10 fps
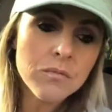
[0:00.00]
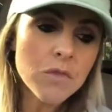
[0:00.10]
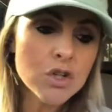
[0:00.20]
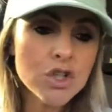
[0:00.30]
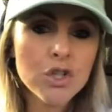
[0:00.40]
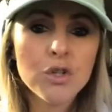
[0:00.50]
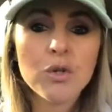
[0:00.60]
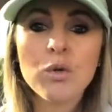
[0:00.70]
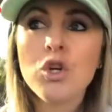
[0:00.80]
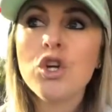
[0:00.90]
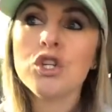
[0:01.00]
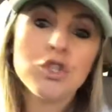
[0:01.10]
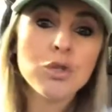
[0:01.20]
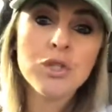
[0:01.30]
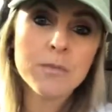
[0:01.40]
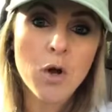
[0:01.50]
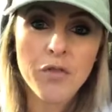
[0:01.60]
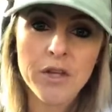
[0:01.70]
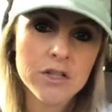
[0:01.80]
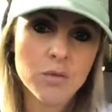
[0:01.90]
to do small
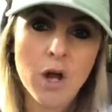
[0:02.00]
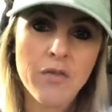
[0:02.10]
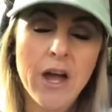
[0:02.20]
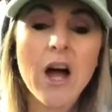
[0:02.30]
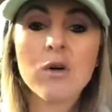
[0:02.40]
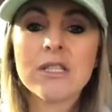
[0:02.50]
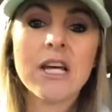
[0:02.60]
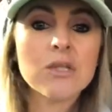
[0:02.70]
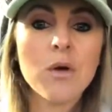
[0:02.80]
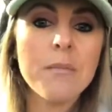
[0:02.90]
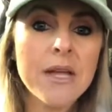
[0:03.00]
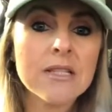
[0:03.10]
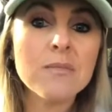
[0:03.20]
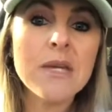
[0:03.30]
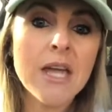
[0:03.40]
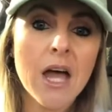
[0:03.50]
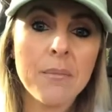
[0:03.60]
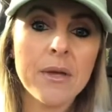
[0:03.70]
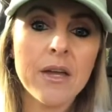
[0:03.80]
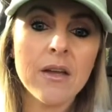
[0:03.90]
things around the house. That's what makes me
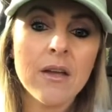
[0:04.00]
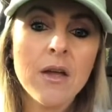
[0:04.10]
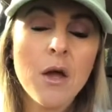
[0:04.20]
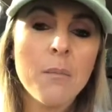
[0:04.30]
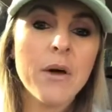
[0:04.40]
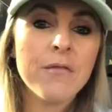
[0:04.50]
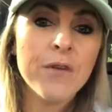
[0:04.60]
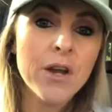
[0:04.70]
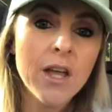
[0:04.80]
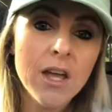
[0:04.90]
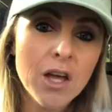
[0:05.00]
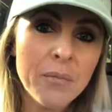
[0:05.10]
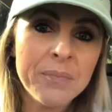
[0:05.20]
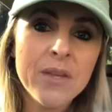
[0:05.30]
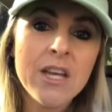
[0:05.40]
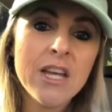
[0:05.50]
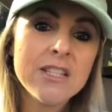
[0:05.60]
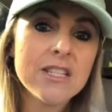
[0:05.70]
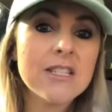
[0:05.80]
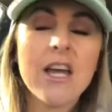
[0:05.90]
happy. But for him,
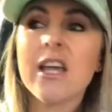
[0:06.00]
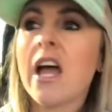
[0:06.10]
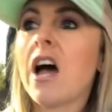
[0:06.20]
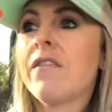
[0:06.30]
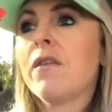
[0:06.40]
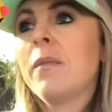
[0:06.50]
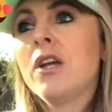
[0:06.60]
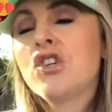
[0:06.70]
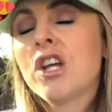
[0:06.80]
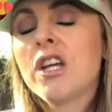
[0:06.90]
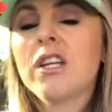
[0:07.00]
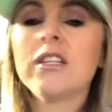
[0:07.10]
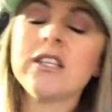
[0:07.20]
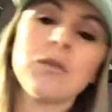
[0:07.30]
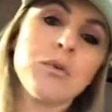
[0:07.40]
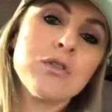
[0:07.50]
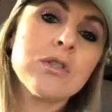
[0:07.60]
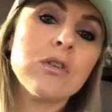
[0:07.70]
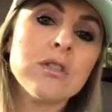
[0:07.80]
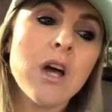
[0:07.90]
his is like affirmations and
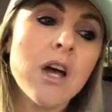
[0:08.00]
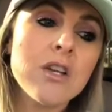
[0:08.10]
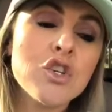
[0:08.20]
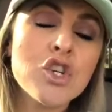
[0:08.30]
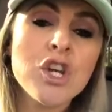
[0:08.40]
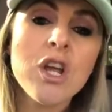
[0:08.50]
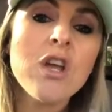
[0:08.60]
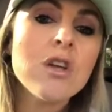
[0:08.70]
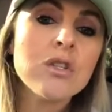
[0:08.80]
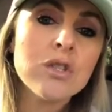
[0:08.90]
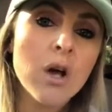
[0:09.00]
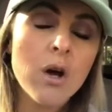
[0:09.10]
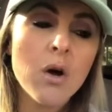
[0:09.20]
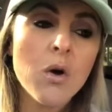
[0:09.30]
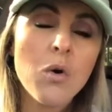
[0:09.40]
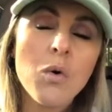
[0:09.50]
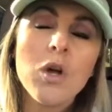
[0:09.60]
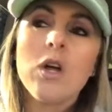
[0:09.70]
personal touch. So